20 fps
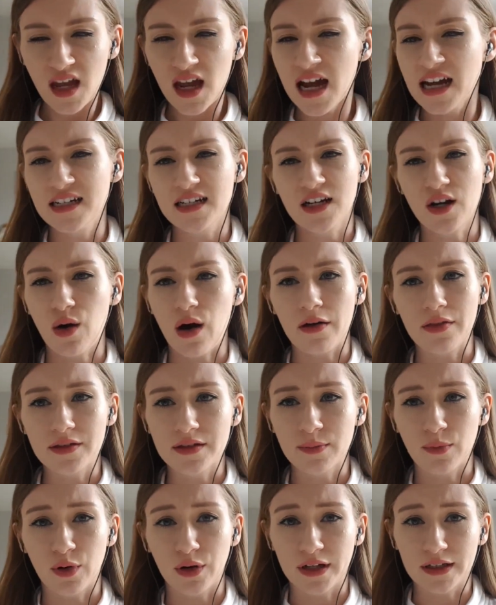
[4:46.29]
I did go out
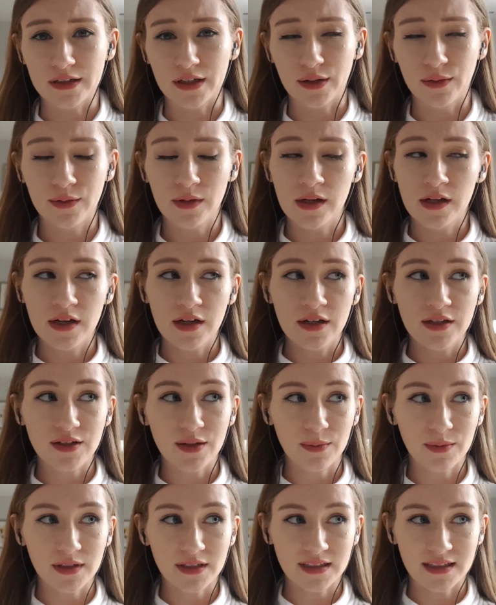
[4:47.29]
this morning though,
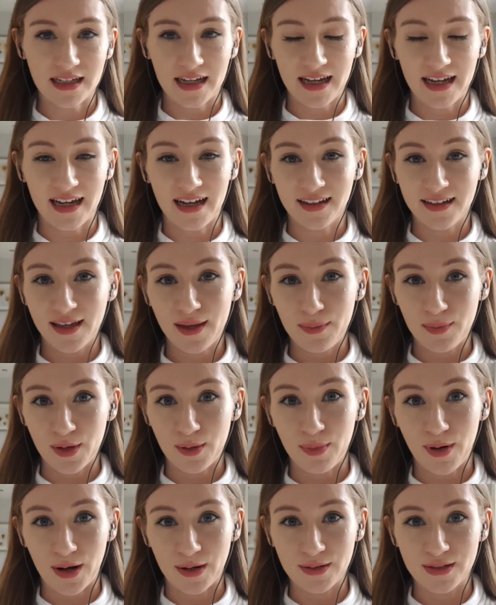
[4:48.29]
so we'll see. I'll keep
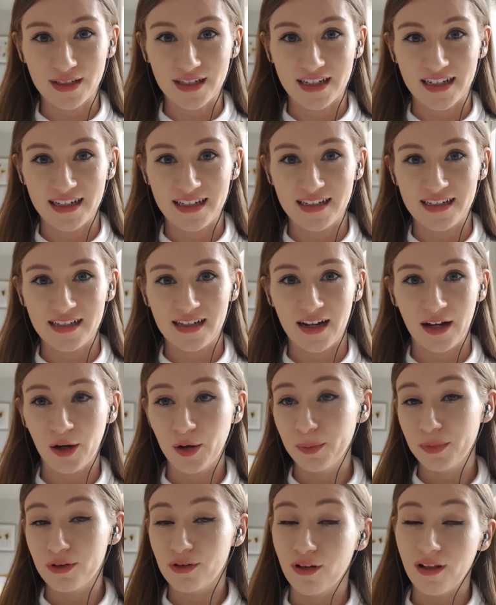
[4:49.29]
you posted. I
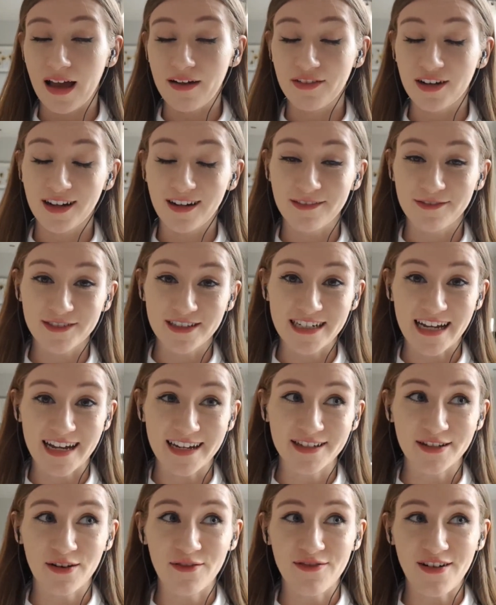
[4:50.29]
hope you're all having a lovely
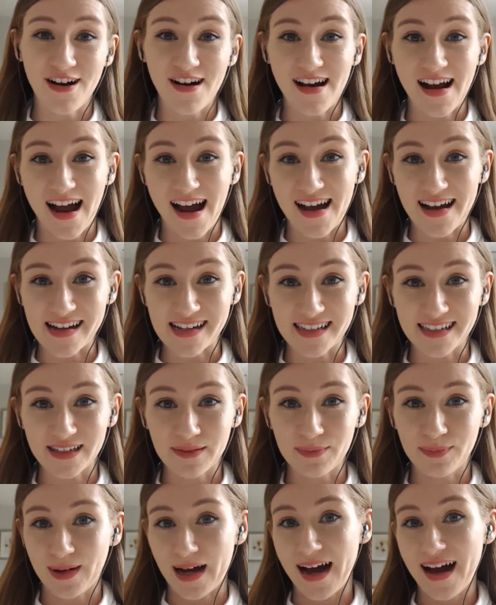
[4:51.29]
day so far, guys.
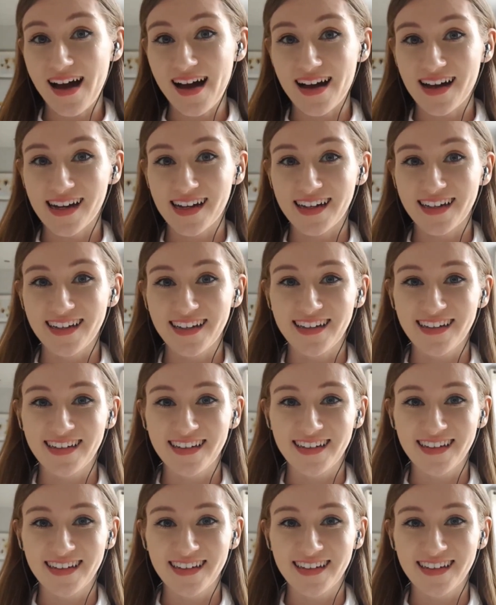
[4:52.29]
Bye!